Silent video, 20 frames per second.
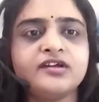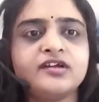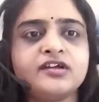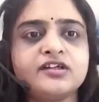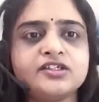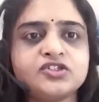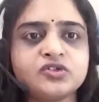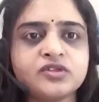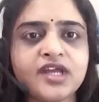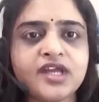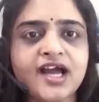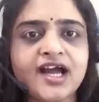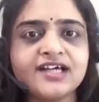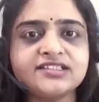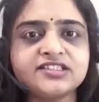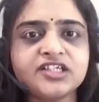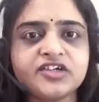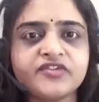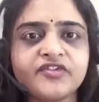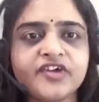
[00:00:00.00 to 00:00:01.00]
So they ask
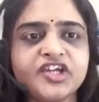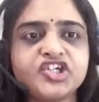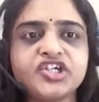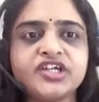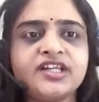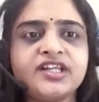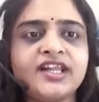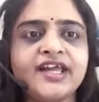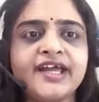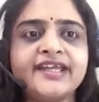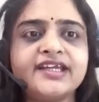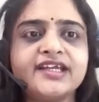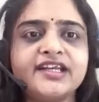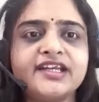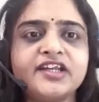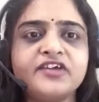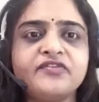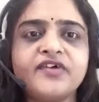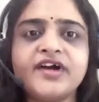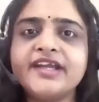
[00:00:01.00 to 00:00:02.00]
the question like
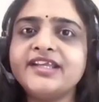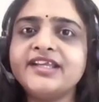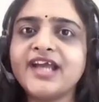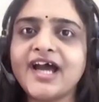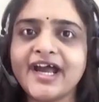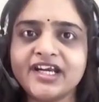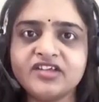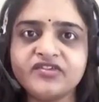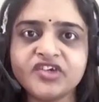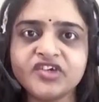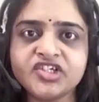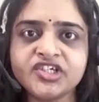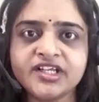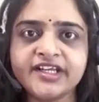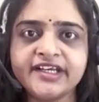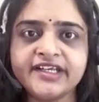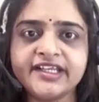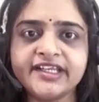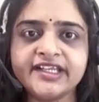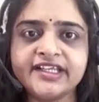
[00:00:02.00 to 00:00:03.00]
define artificial
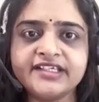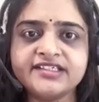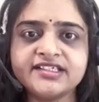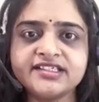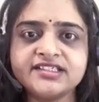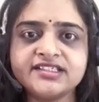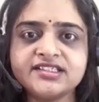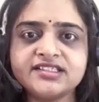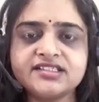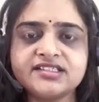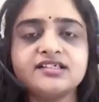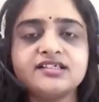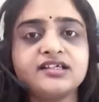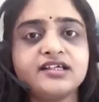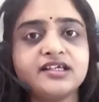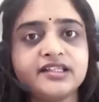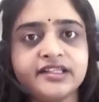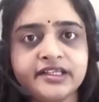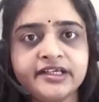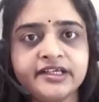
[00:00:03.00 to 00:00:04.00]
intelligence,
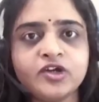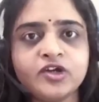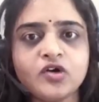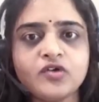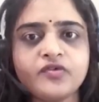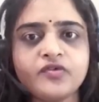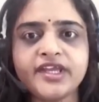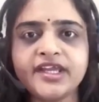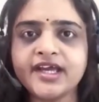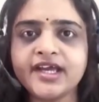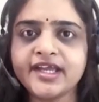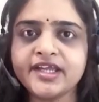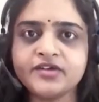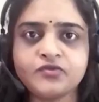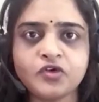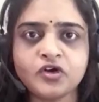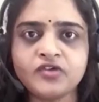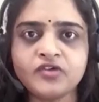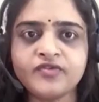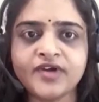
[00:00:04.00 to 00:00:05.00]
need of AI
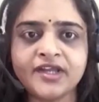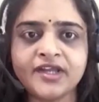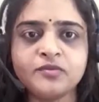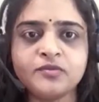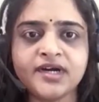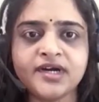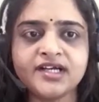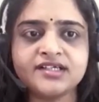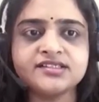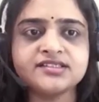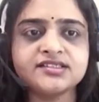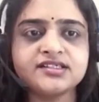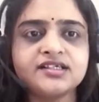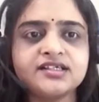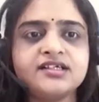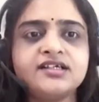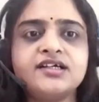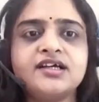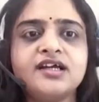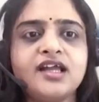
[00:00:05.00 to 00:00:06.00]
for 5 marks.
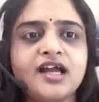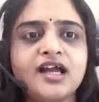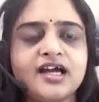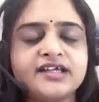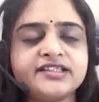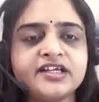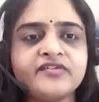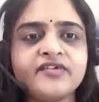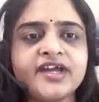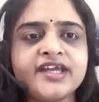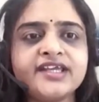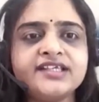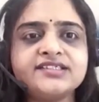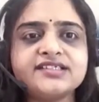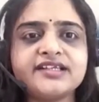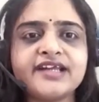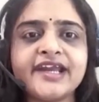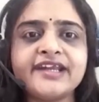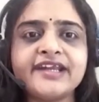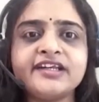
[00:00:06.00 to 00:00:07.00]
Otherwise,
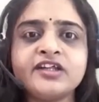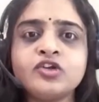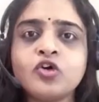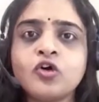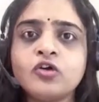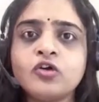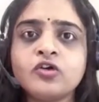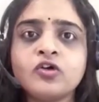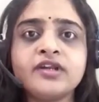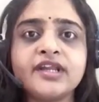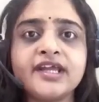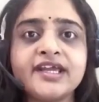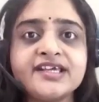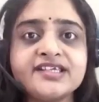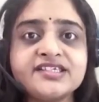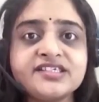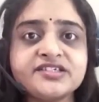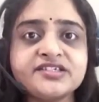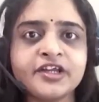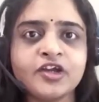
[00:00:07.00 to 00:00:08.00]
write a note on
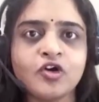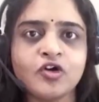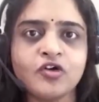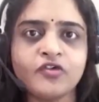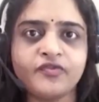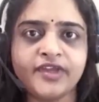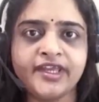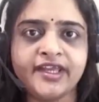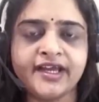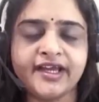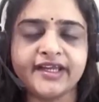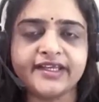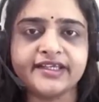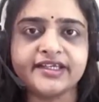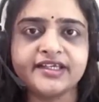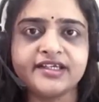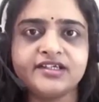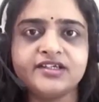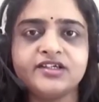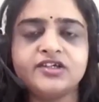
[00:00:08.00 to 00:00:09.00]
history of AI.
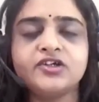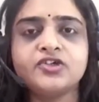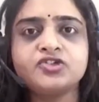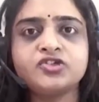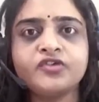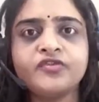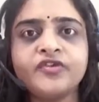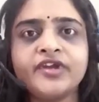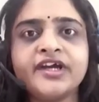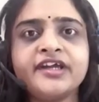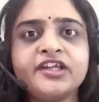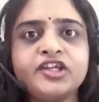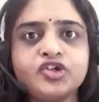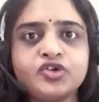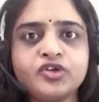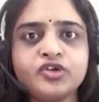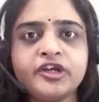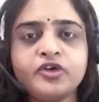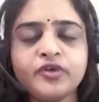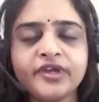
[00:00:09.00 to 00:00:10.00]
So where you
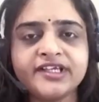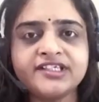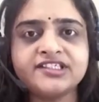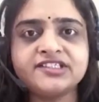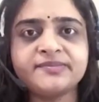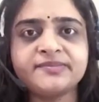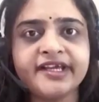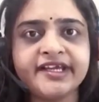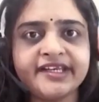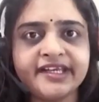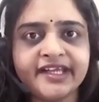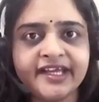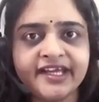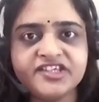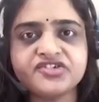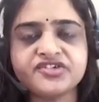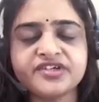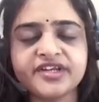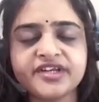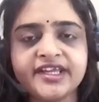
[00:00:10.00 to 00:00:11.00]
need to explain
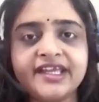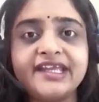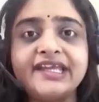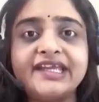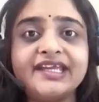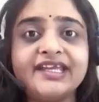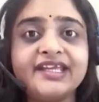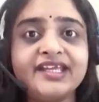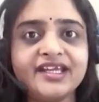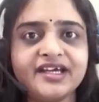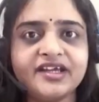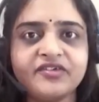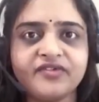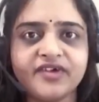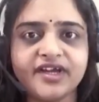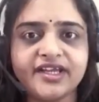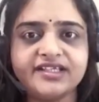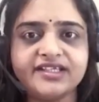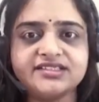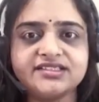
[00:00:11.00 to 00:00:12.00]
history year
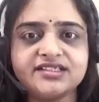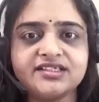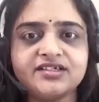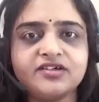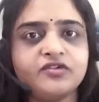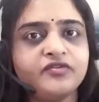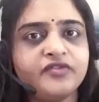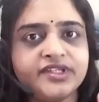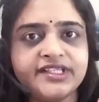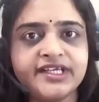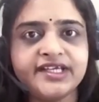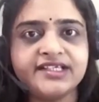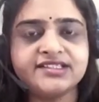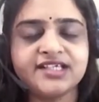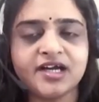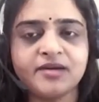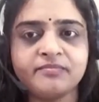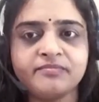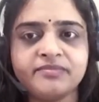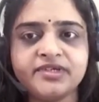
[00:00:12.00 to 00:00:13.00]
wise with
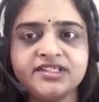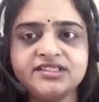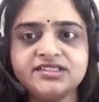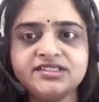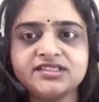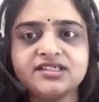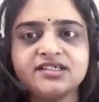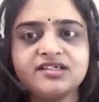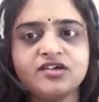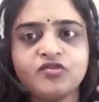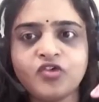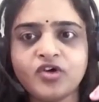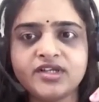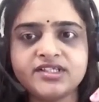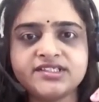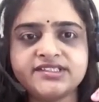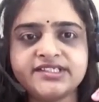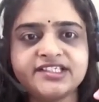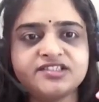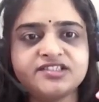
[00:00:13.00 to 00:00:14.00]
examples for
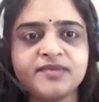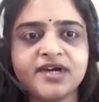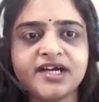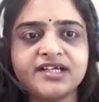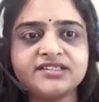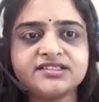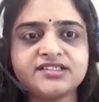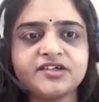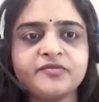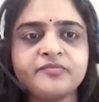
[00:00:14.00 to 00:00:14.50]
6 marks.